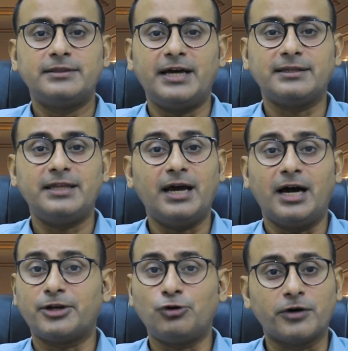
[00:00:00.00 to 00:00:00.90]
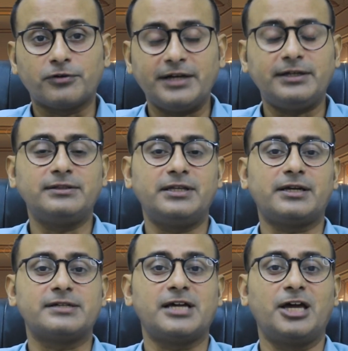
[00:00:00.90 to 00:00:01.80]
that they are not writing
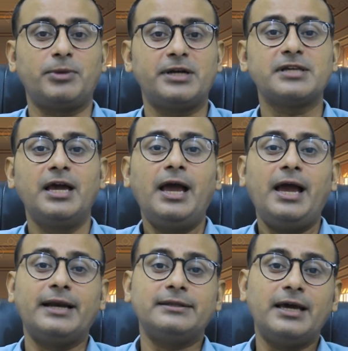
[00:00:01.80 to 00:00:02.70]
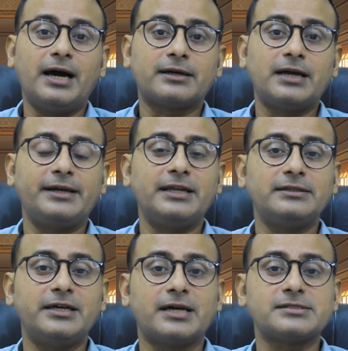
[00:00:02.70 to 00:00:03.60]
their assignments and they are
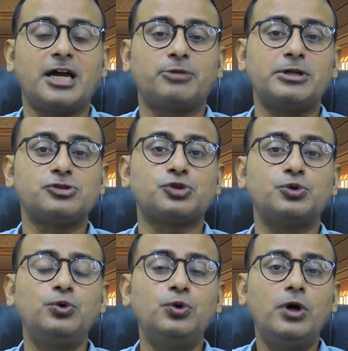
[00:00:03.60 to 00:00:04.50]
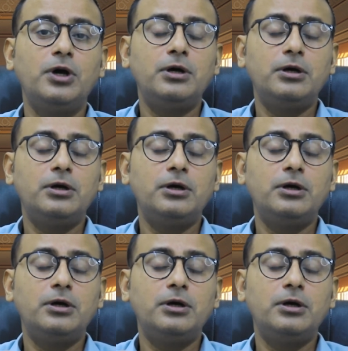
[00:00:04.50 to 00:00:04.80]
writing their assignments through